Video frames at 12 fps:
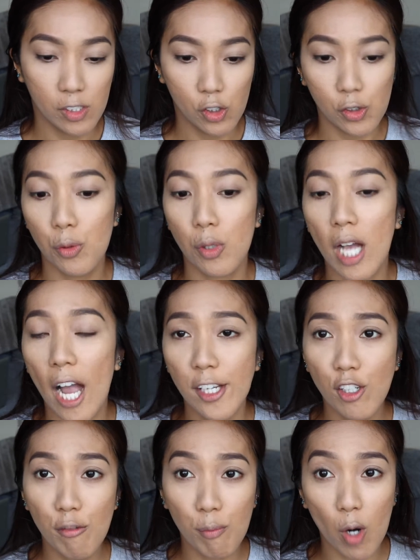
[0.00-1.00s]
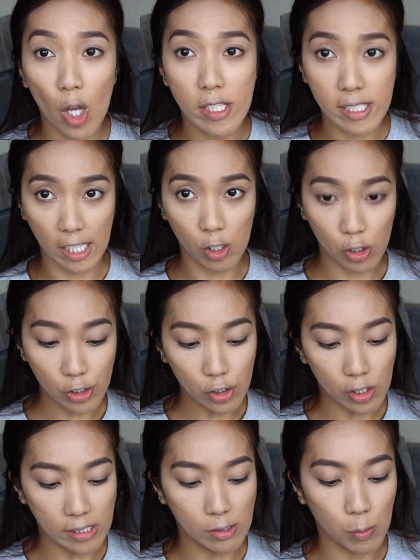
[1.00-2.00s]
to kind of bronze and
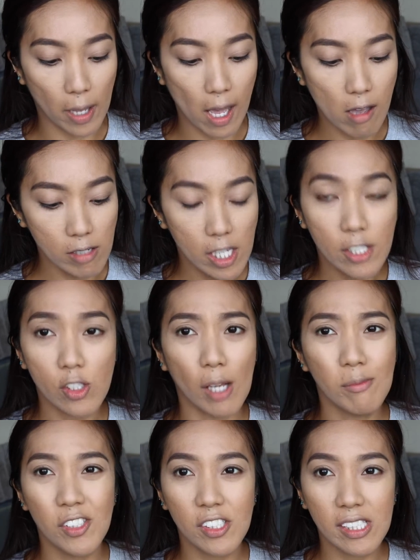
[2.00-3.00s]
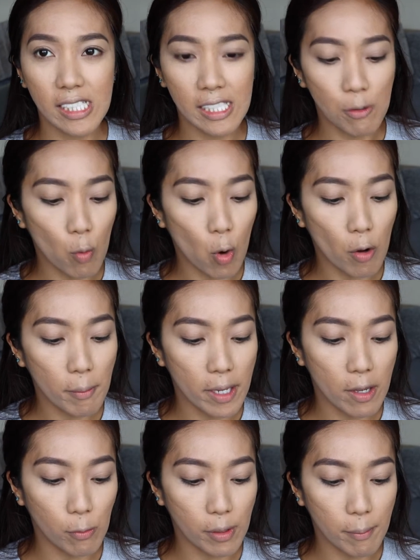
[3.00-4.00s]
contour as well. So I'm just gonna warm
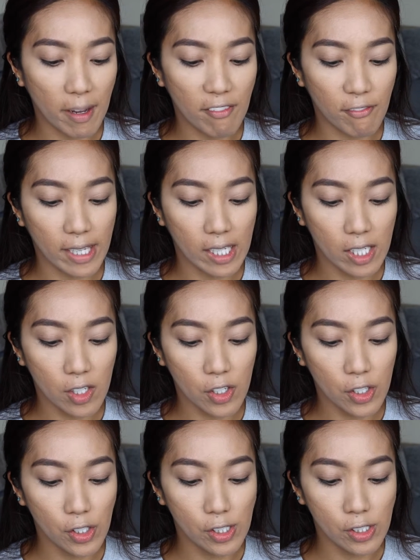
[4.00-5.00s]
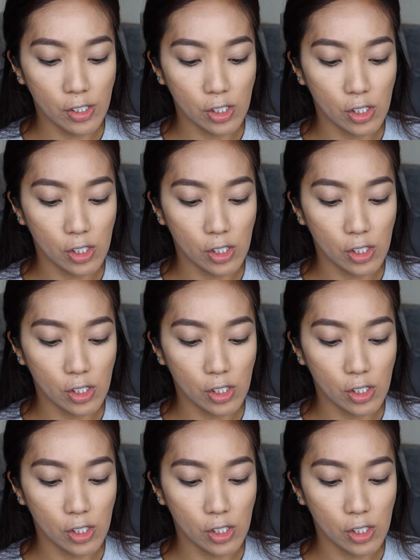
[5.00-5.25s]
it with my fingers